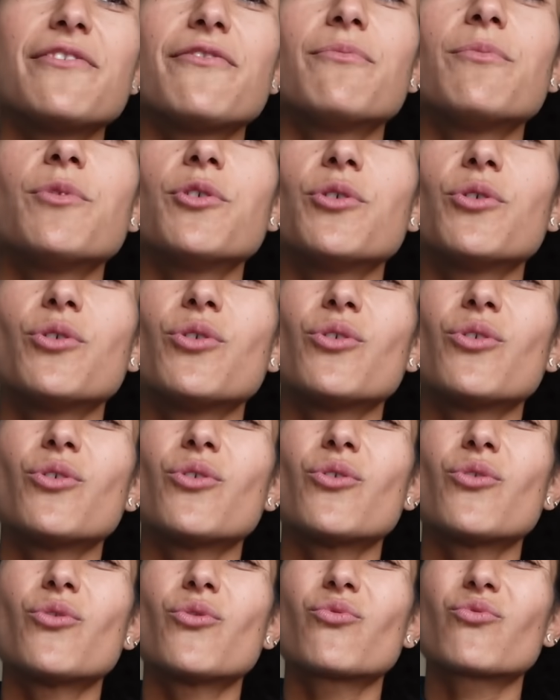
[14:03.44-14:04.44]
of
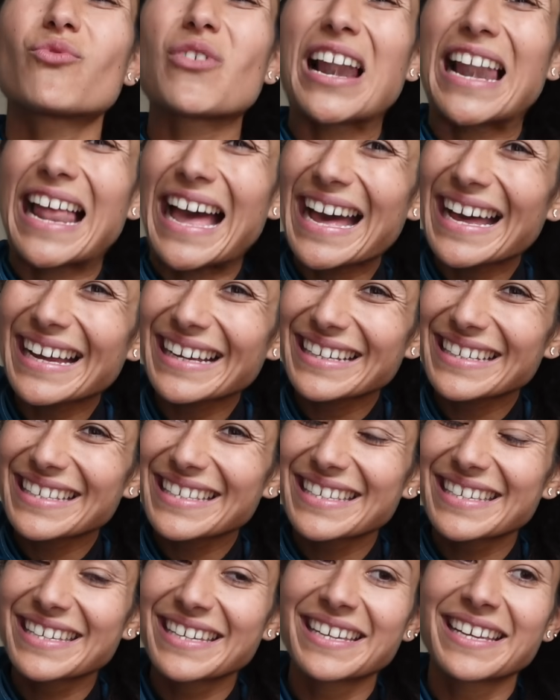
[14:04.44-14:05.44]
more
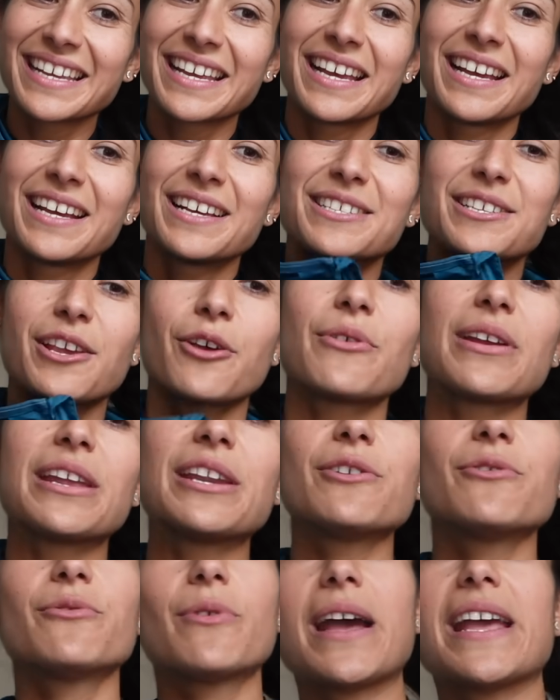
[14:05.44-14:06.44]
relaxed. So in
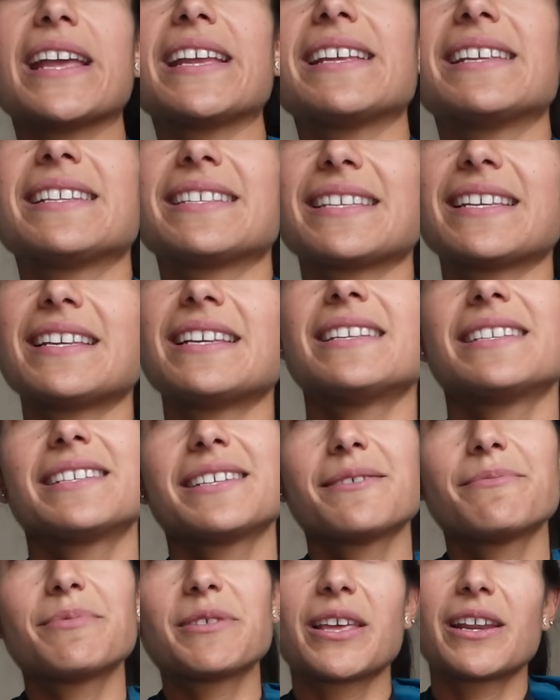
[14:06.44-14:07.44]
a way, it's
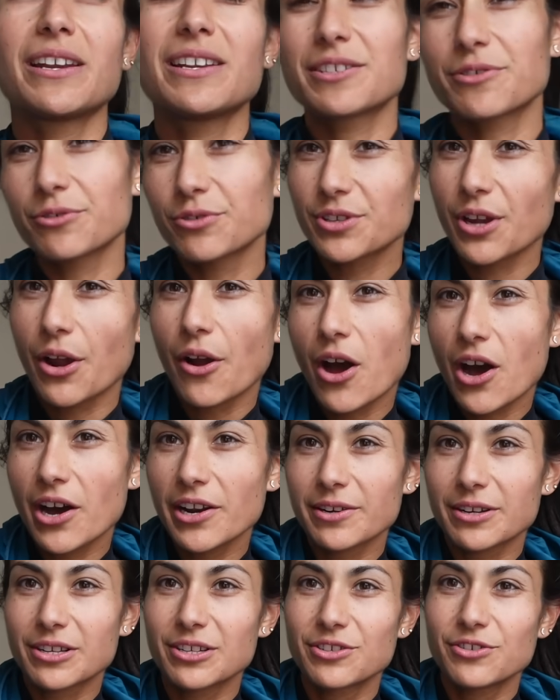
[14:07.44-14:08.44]
easier, but then it's also
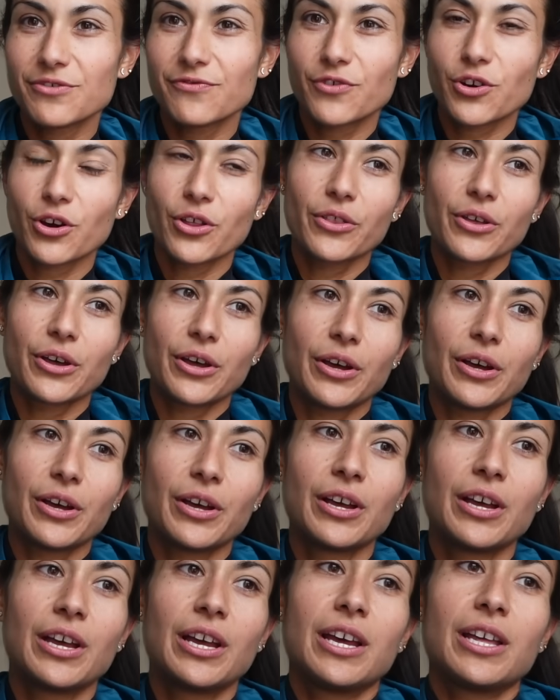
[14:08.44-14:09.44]
harder because you've got the
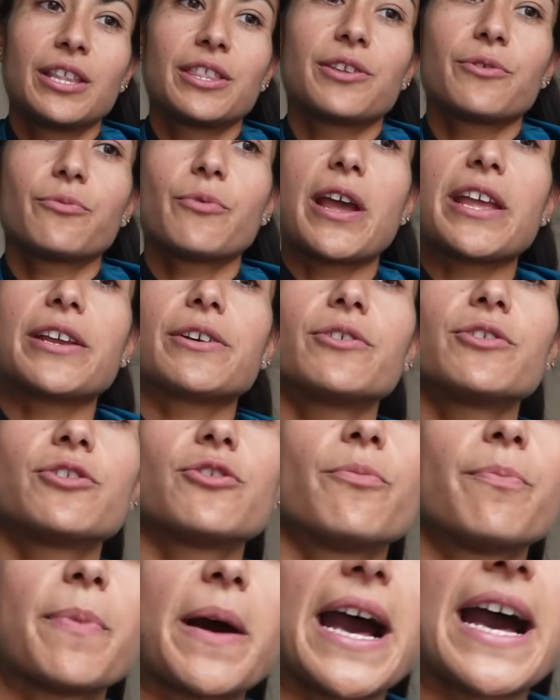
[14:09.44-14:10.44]
the weight on
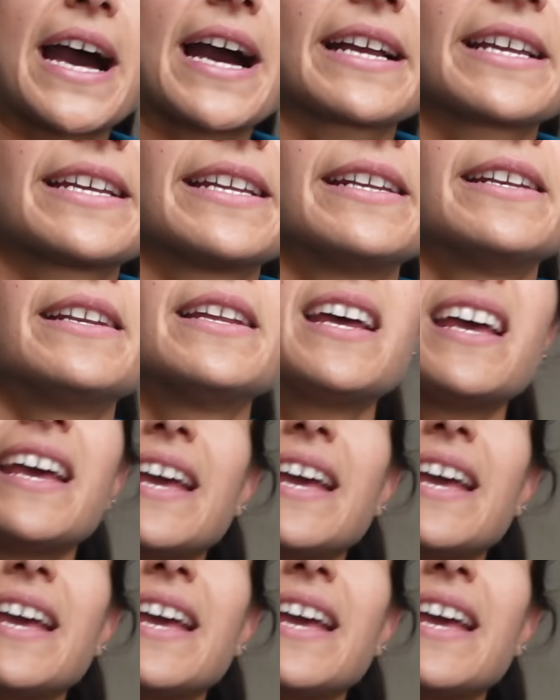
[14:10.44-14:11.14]
your back and